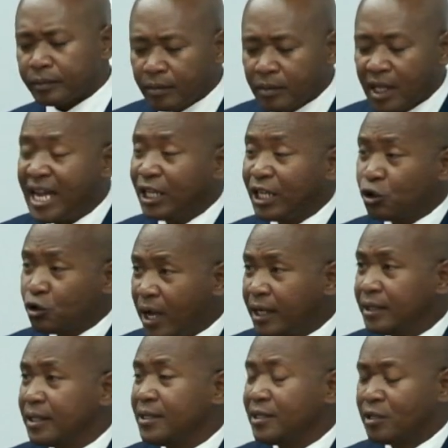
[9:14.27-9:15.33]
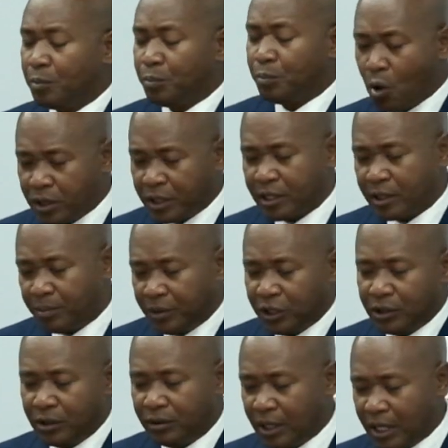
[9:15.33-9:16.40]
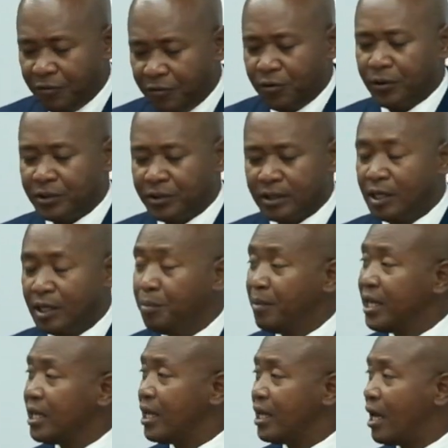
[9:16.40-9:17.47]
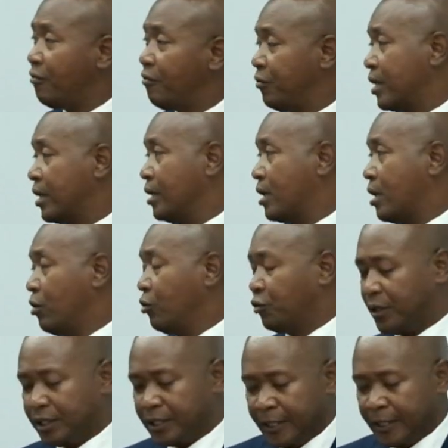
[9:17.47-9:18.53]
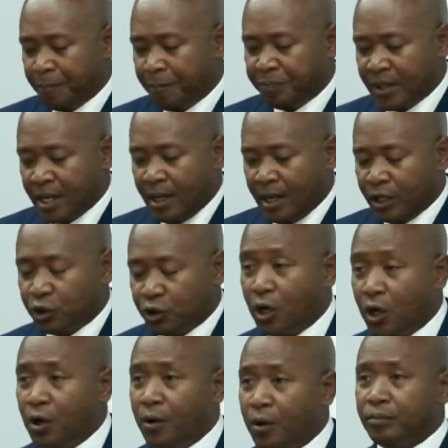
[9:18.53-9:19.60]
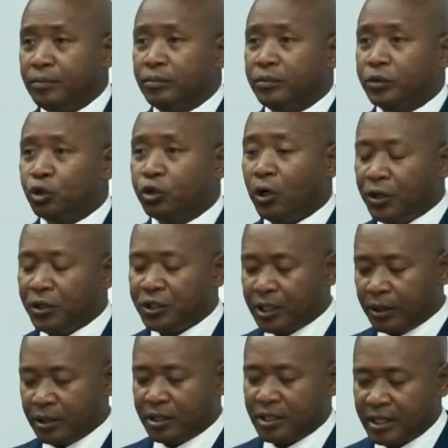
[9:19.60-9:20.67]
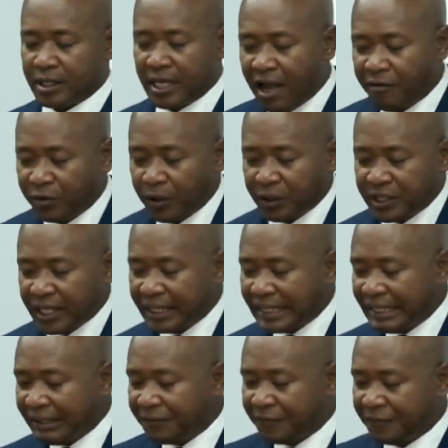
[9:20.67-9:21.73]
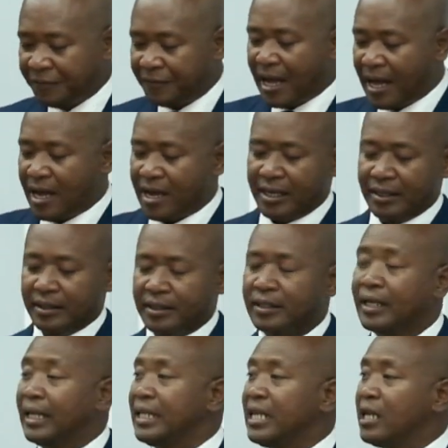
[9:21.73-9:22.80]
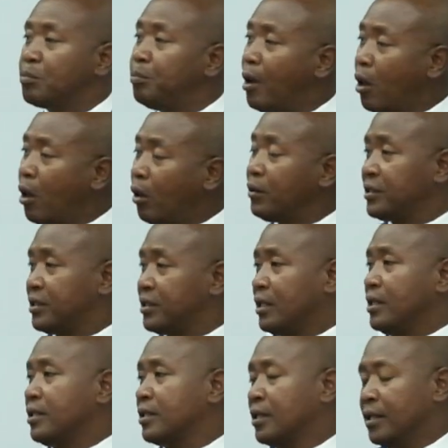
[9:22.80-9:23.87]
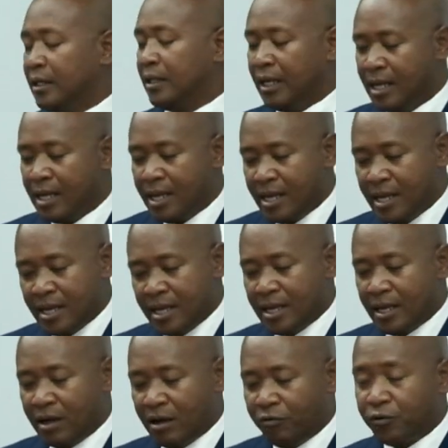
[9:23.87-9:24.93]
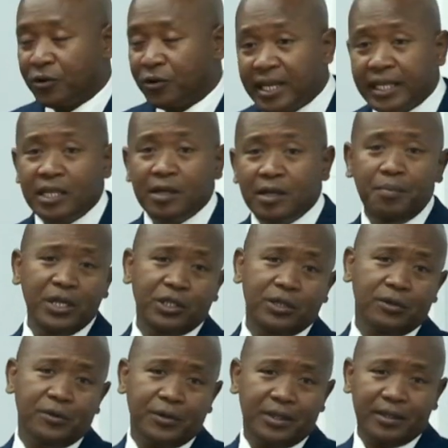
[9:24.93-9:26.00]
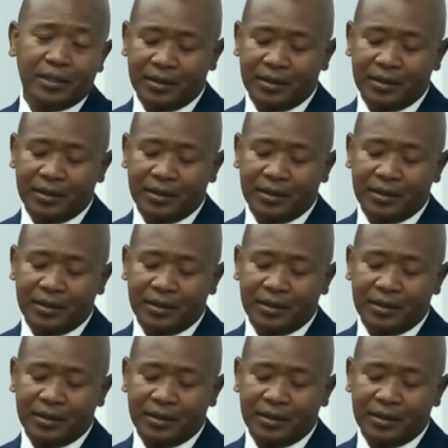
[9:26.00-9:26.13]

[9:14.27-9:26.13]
attract and support mission efforts in many African countries. So churches have not yet defined clear policies for sending missionaries